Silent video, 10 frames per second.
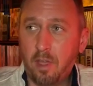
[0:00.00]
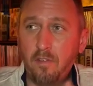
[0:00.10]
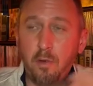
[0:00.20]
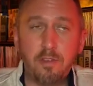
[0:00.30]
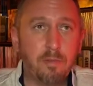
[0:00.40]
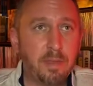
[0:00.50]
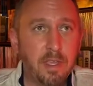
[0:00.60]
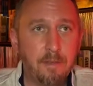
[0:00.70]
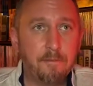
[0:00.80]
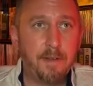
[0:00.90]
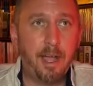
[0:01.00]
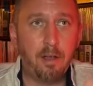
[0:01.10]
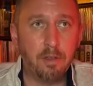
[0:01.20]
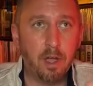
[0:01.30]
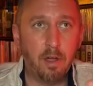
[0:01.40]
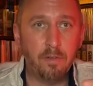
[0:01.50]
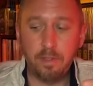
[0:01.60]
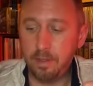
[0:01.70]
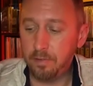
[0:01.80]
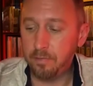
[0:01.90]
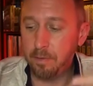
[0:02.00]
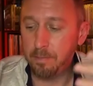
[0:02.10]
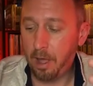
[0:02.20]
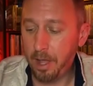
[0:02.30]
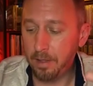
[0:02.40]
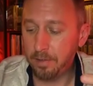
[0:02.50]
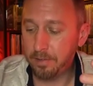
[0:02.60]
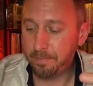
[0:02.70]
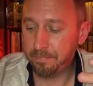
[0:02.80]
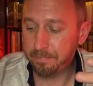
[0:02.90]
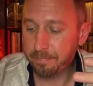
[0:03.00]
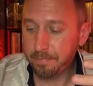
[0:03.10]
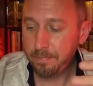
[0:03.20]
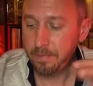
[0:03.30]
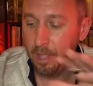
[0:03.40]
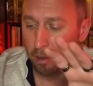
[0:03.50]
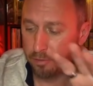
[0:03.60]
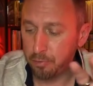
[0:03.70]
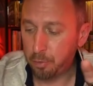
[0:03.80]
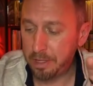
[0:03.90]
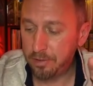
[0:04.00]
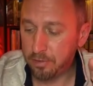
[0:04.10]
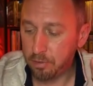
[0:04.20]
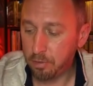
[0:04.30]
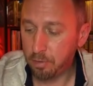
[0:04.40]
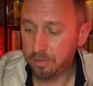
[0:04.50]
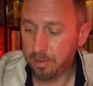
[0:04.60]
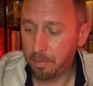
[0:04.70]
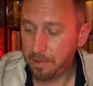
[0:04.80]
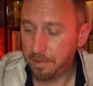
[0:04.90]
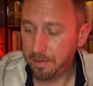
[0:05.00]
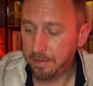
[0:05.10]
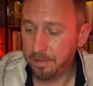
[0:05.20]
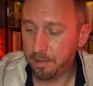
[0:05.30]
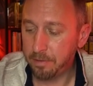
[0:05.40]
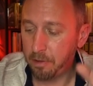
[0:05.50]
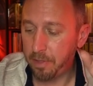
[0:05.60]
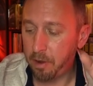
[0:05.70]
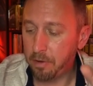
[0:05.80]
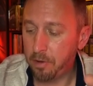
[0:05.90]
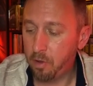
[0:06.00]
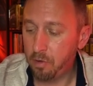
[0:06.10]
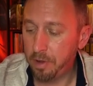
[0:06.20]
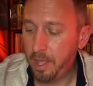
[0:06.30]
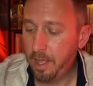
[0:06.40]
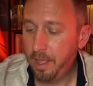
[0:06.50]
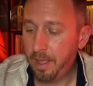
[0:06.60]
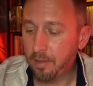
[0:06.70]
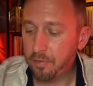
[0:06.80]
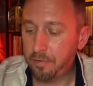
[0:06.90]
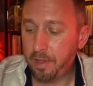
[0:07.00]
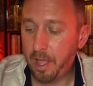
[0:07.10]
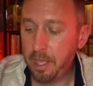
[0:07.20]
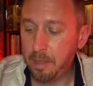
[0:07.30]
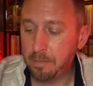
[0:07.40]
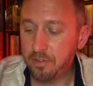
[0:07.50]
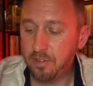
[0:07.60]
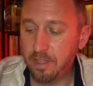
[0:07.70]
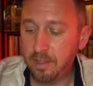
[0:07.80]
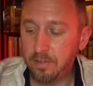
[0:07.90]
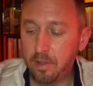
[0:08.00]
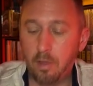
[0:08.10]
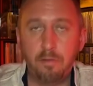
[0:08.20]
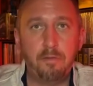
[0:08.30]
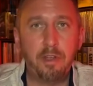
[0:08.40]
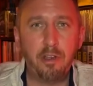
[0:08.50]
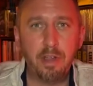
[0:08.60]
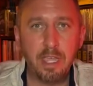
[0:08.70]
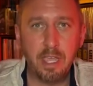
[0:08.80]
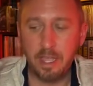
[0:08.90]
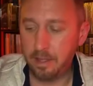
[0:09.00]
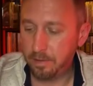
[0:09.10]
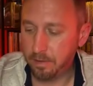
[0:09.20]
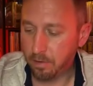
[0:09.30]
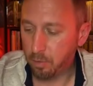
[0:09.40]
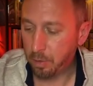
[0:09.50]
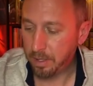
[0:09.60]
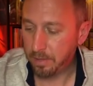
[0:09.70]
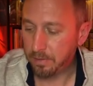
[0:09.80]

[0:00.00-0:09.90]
are being found of these Vimanas I'll just read you some of the details here. They are known as flying machines of varying degrees,